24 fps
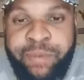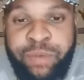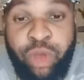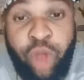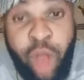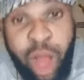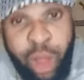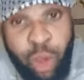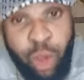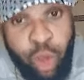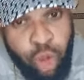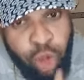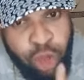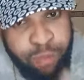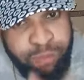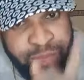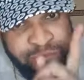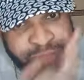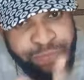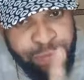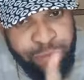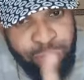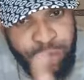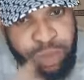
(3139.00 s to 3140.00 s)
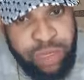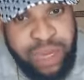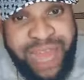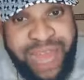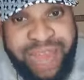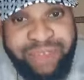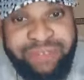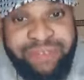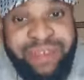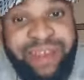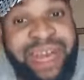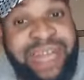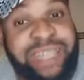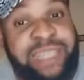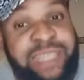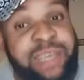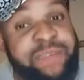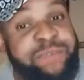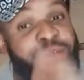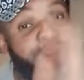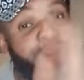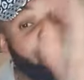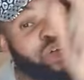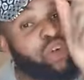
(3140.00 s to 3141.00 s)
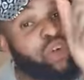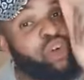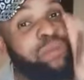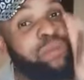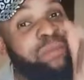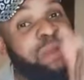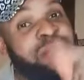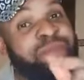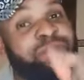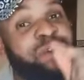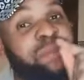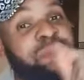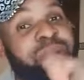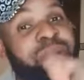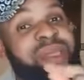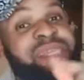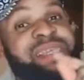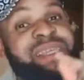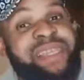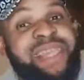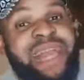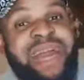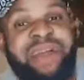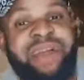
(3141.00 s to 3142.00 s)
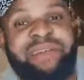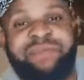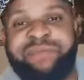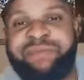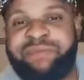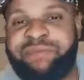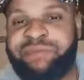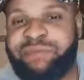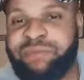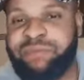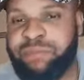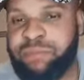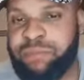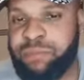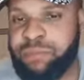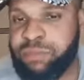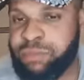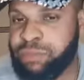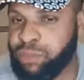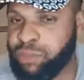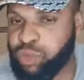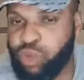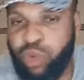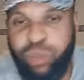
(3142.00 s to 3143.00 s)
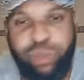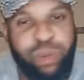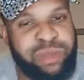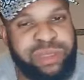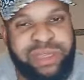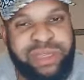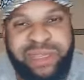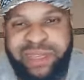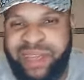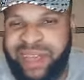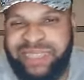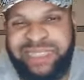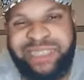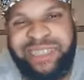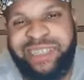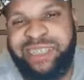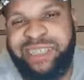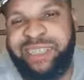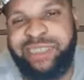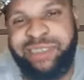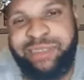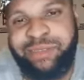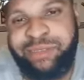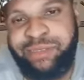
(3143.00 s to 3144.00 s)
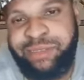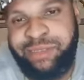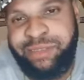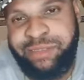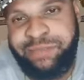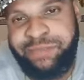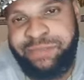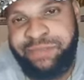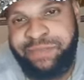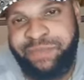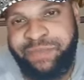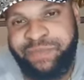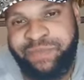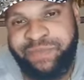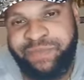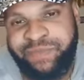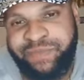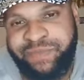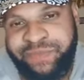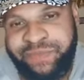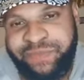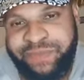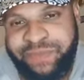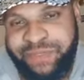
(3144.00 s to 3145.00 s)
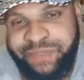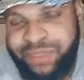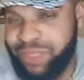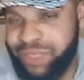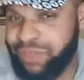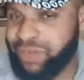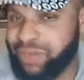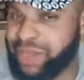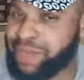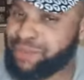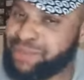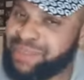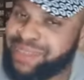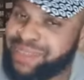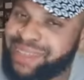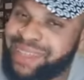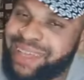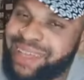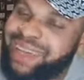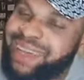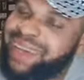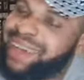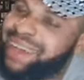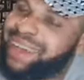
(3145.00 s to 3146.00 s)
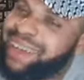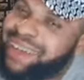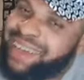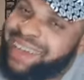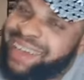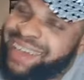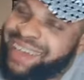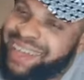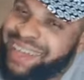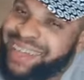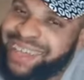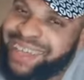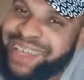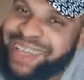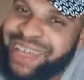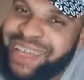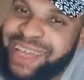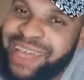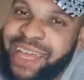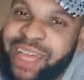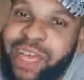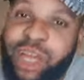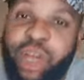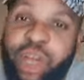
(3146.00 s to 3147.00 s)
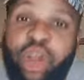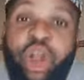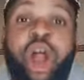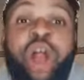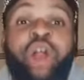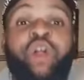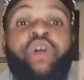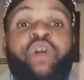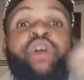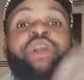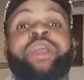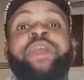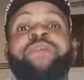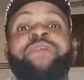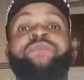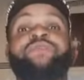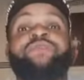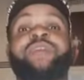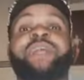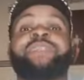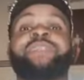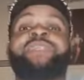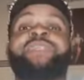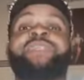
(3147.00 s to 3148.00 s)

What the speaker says: God will comment for your life. And if God comment for person's life, nobody can delete it. See, rhymes now. Nah. God will give now